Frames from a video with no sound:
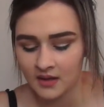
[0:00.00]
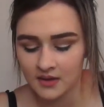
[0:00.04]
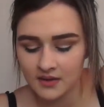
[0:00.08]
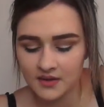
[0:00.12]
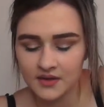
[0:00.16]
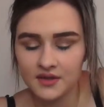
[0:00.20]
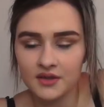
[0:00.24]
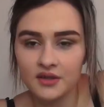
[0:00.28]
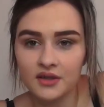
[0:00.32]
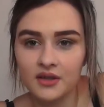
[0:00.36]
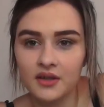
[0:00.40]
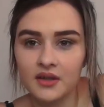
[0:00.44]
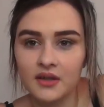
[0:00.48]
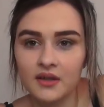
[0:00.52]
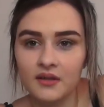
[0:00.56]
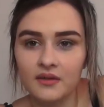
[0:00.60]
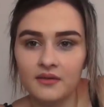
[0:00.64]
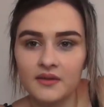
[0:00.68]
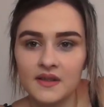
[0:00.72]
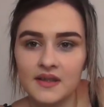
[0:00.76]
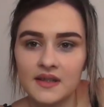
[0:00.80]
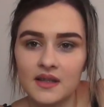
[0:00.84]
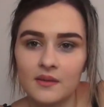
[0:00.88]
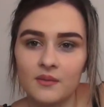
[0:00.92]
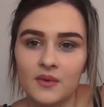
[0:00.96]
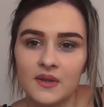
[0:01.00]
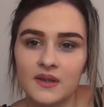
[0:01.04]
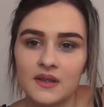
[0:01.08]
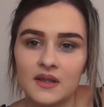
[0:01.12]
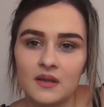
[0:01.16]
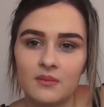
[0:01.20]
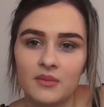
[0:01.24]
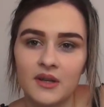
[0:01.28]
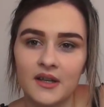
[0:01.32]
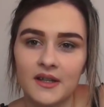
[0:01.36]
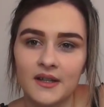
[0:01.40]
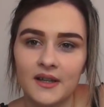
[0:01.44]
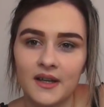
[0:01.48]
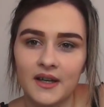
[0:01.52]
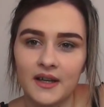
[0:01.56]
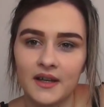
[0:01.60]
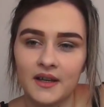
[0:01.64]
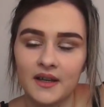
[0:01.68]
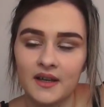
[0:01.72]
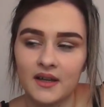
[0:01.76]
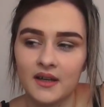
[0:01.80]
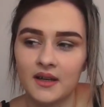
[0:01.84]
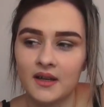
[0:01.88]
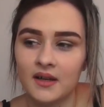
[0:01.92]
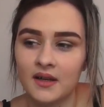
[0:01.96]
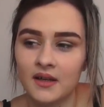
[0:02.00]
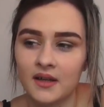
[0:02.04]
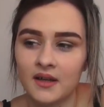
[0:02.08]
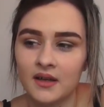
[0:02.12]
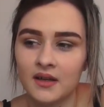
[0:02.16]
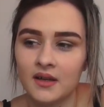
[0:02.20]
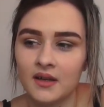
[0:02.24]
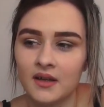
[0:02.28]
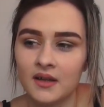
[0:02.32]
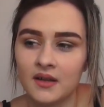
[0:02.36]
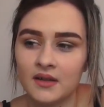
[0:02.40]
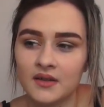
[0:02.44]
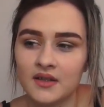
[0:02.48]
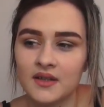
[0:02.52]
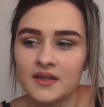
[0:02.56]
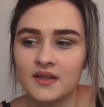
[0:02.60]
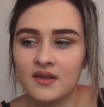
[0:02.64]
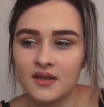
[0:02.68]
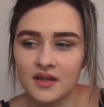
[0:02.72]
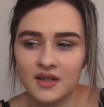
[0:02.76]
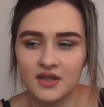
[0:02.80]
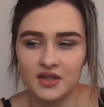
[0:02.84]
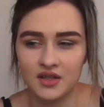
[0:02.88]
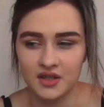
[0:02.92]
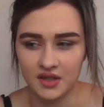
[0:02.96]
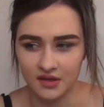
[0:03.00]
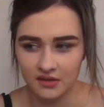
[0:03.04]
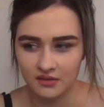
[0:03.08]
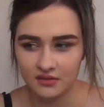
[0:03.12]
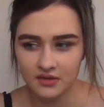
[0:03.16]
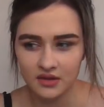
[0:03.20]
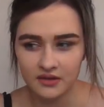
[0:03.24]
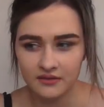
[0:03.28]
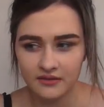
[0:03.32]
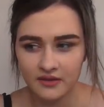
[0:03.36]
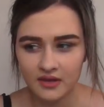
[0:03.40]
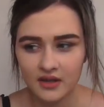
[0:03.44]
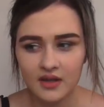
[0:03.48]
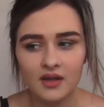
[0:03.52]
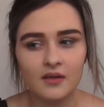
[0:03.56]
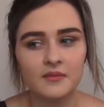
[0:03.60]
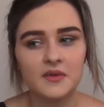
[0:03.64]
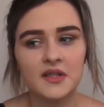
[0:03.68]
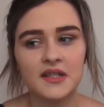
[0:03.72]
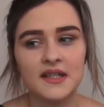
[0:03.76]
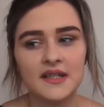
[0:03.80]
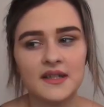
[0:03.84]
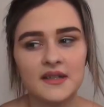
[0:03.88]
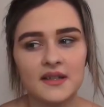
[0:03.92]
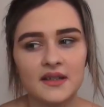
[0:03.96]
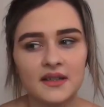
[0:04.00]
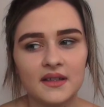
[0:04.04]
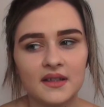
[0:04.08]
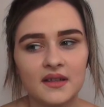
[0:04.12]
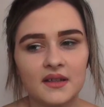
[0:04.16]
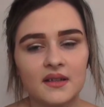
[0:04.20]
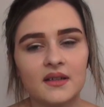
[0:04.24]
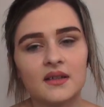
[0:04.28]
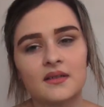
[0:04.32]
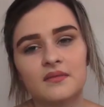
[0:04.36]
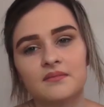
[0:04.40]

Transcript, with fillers: So for someone to be like, just kind of shit all over it, I'm just like,